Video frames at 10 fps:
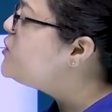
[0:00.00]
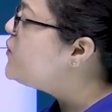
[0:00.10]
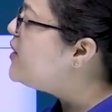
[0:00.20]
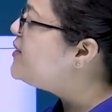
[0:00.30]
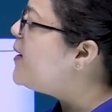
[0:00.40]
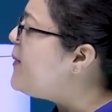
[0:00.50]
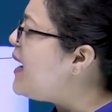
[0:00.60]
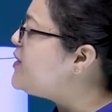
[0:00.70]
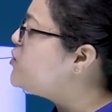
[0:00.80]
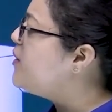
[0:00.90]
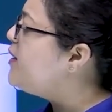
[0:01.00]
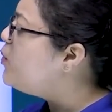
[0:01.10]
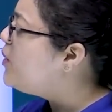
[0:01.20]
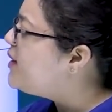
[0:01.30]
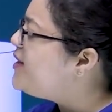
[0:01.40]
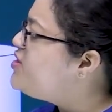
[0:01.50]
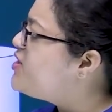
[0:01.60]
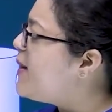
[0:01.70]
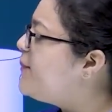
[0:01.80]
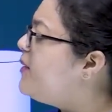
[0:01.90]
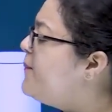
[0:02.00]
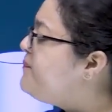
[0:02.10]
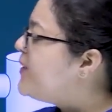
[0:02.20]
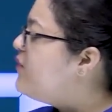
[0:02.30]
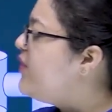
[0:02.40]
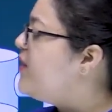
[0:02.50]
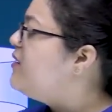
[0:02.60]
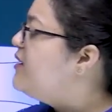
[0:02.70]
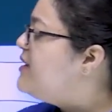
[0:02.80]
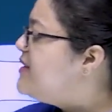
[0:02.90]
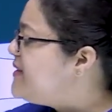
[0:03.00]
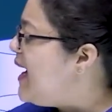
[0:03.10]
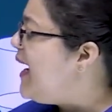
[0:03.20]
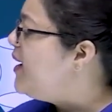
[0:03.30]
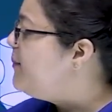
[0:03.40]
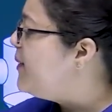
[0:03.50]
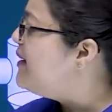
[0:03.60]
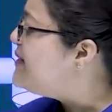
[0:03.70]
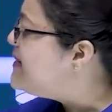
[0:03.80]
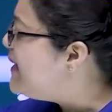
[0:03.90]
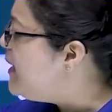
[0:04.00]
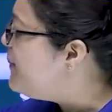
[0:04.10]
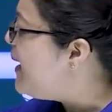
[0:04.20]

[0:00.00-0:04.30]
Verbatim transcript: is further passed on into grit chamber, where sand, mud, silt